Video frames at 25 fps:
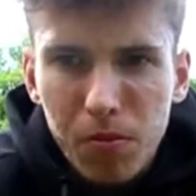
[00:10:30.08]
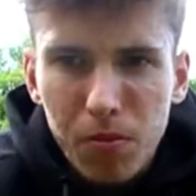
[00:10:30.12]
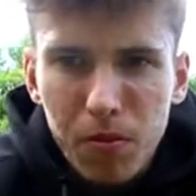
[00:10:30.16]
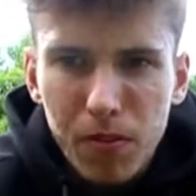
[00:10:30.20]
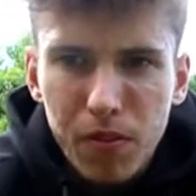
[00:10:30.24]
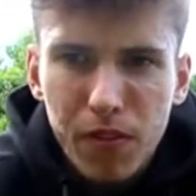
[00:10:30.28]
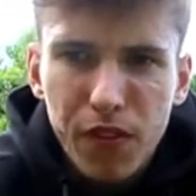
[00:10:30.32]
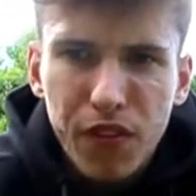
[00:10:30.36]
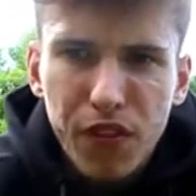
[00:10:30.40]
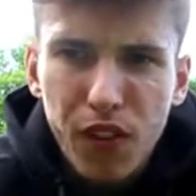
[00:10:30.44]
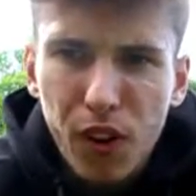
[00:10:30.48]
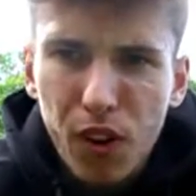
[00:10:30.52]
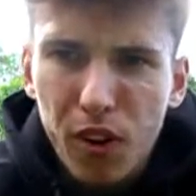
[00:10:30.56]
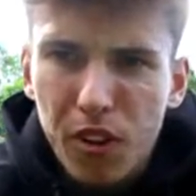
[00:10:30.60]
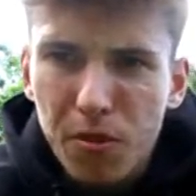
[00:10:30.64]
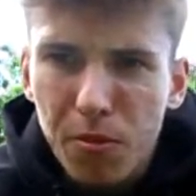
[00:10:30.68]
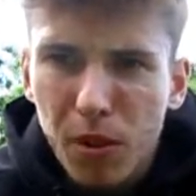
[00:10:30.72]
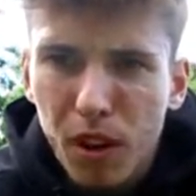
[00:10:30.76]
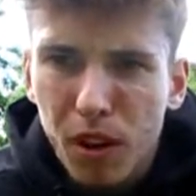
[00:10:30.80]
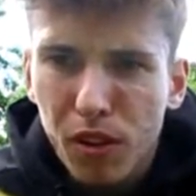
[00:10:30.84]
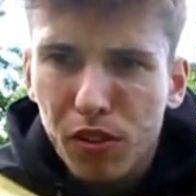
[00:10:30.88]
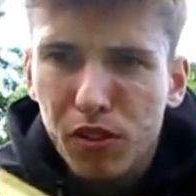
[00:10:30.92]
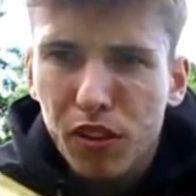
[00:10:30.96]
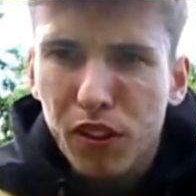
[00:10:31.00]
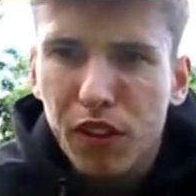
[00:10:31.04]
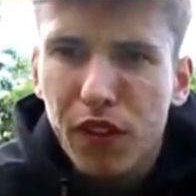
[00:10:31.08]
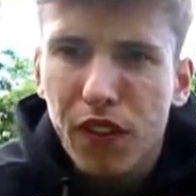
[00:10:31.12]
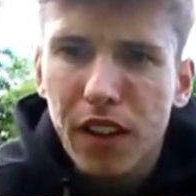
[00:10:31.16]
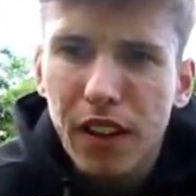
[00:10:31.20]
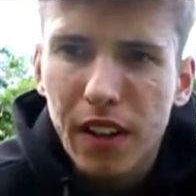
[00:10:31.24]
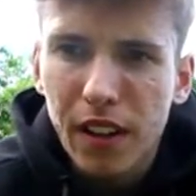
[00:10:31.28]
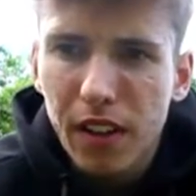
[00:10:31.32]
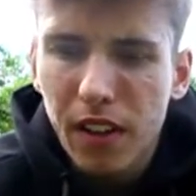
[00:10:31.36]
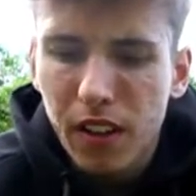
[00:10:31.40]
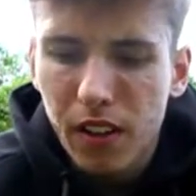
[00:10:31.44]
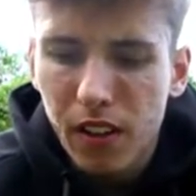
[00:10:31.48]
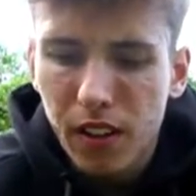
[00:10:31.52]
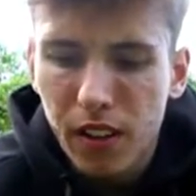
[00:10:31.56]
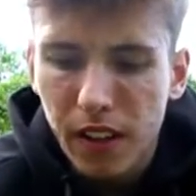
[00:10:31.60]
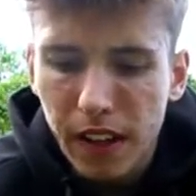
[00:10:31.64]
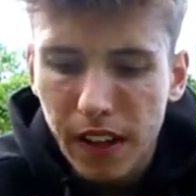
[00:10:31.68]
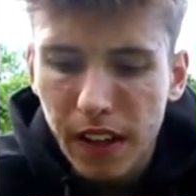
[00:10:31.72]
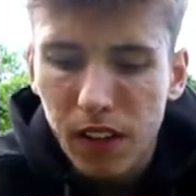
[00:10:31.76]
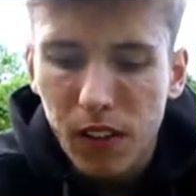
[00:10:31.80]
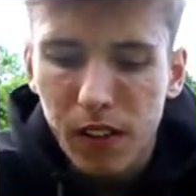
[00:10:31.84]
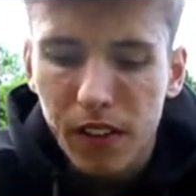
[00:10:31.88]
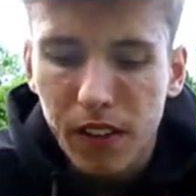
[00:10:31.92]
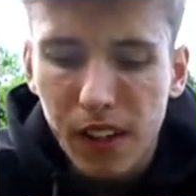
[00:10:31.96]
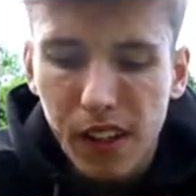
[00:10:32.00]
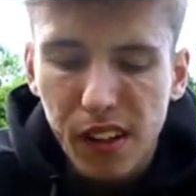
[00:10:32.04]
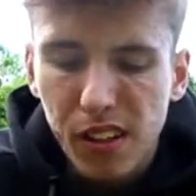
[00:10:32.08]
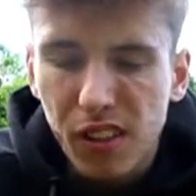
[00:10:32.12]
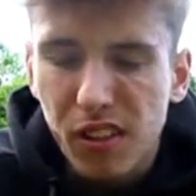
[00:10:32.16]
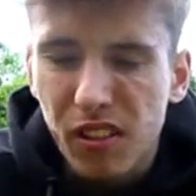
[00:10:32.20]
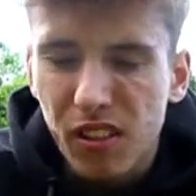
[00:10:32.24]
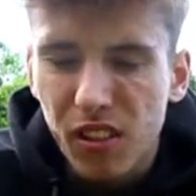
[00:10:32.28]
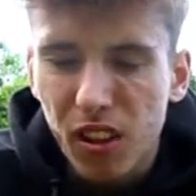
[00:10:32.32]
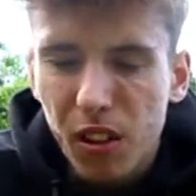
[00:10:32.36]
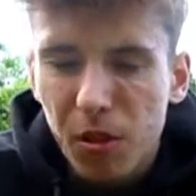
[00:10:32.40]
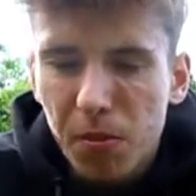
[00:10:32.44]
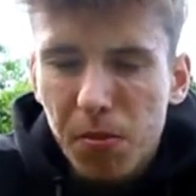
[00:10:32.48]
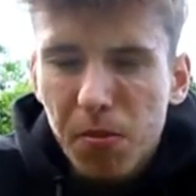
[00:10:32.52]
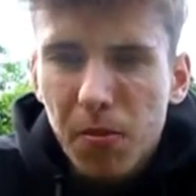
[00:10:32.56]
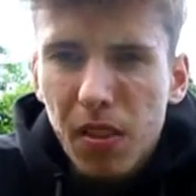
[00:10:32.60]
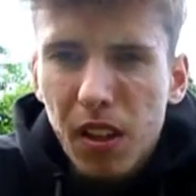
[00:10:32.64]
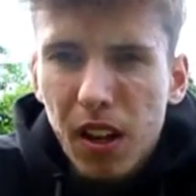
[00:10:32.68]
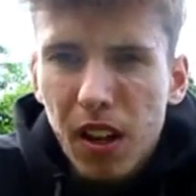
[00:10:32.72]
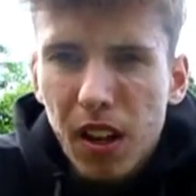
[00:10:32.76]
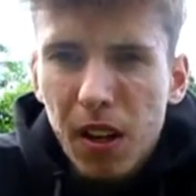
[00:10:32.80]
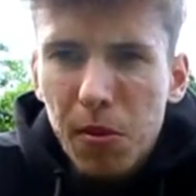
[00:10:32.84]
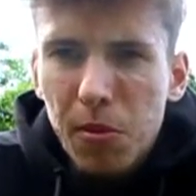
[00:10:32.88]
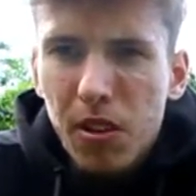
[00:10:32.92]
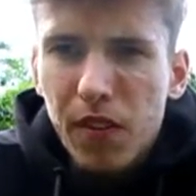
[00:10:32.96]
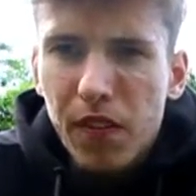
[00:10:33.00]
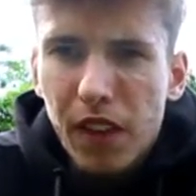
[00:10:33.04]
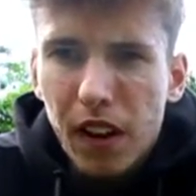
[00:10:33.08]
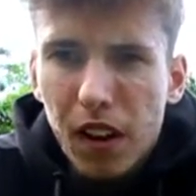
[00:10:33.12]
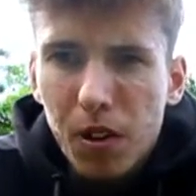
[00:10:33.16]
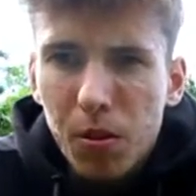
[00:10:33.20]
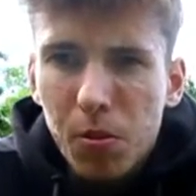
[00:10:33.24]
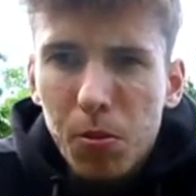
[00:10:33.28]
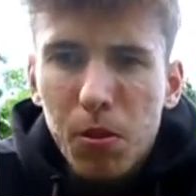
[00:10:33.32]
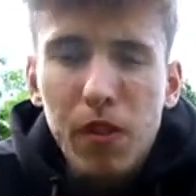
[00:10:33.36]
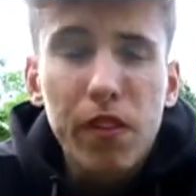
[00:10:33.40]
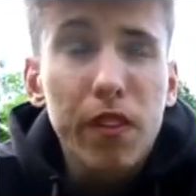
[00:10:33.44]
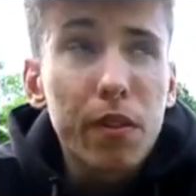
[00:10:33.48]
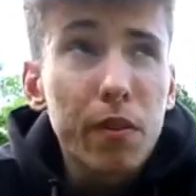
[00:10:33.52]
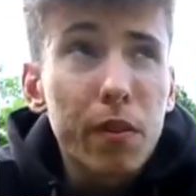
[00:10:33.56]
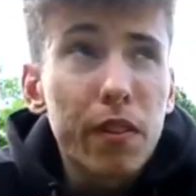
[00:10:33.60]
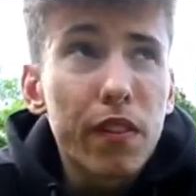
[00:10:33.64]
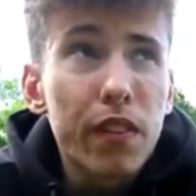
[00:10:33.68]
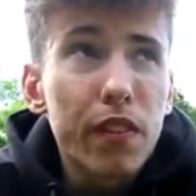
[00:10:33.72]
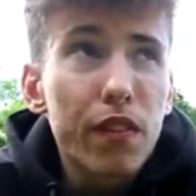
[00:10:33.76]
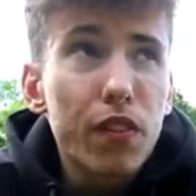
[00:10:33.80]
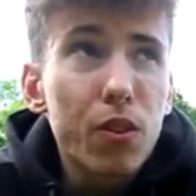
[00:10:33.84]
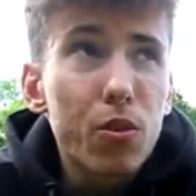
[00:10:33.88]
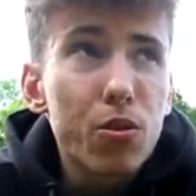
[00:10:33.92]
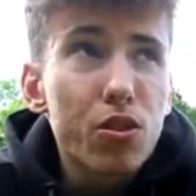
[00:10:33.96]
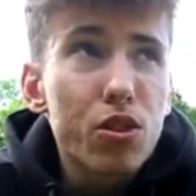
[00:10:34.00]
5 miles, I think, you can get on this with a full